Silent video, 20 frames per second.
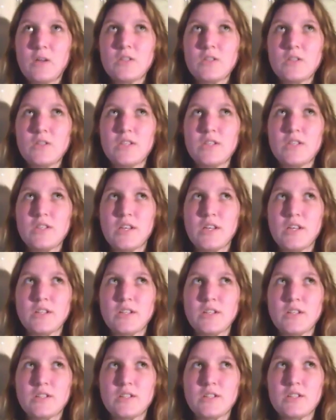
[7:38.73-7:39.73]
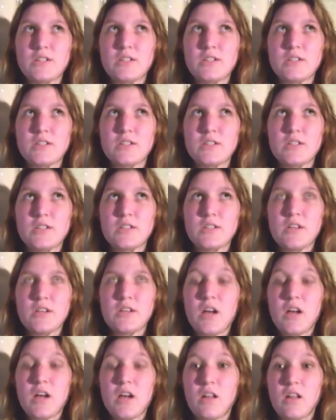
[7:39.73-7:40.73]
sings
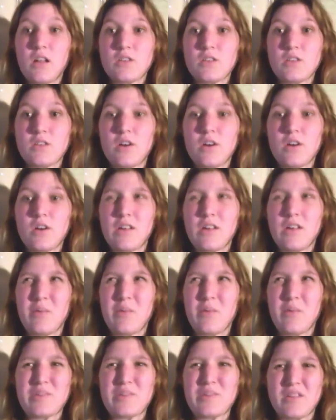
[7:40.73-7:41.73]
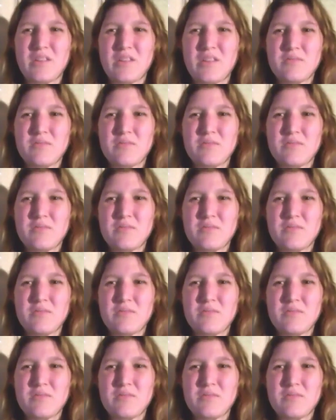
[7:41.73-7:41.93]
another song, like What's Love?